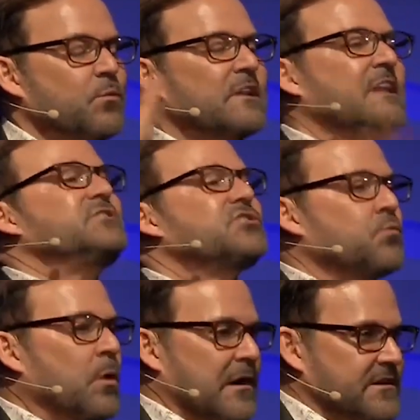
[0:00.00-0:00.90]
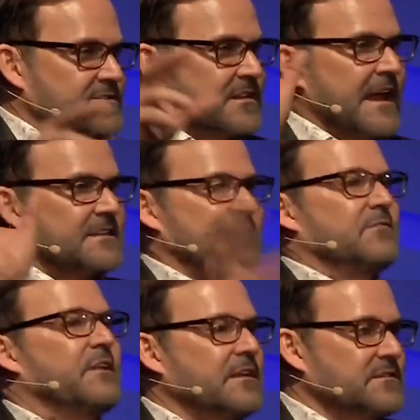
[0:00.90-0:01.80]
religious works and
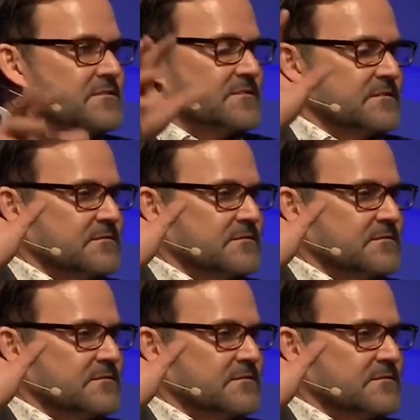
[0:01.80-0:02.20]
activities.